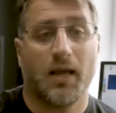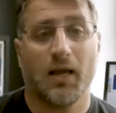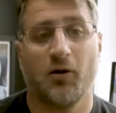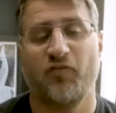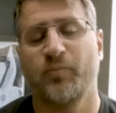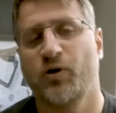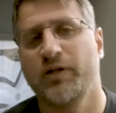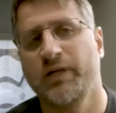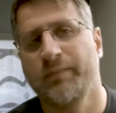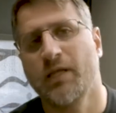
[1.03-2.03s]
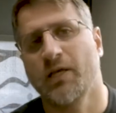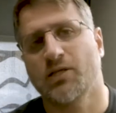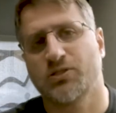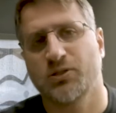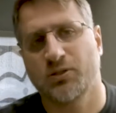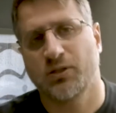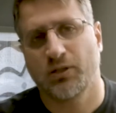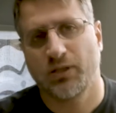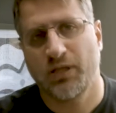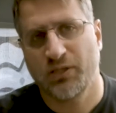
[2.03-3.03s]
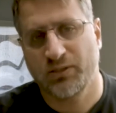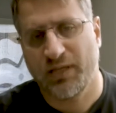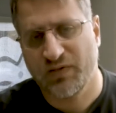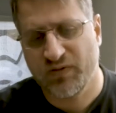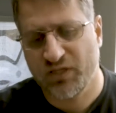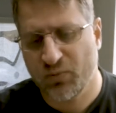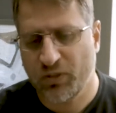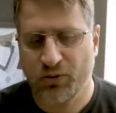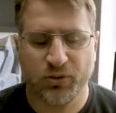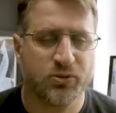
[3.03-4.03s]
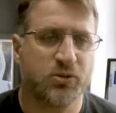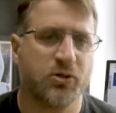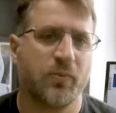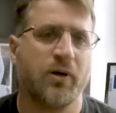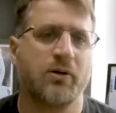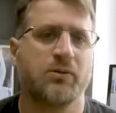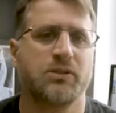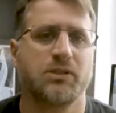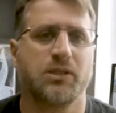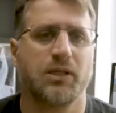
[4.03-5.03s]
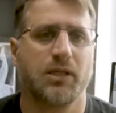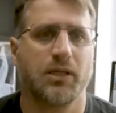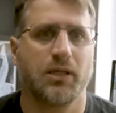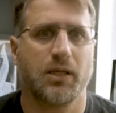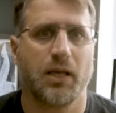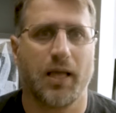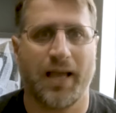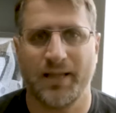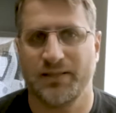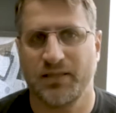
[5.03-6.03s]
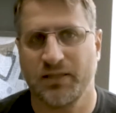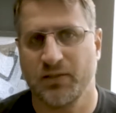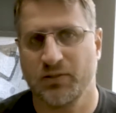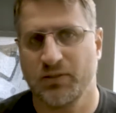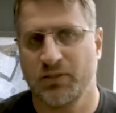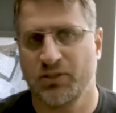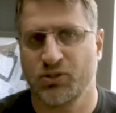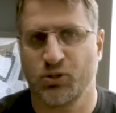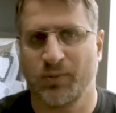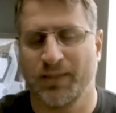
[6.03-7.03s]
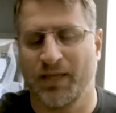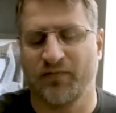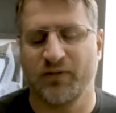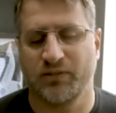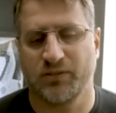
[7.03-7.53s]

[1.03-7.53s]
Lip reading: Hello everybody! So in today's video we are going to talk about hand signals in scuba diving.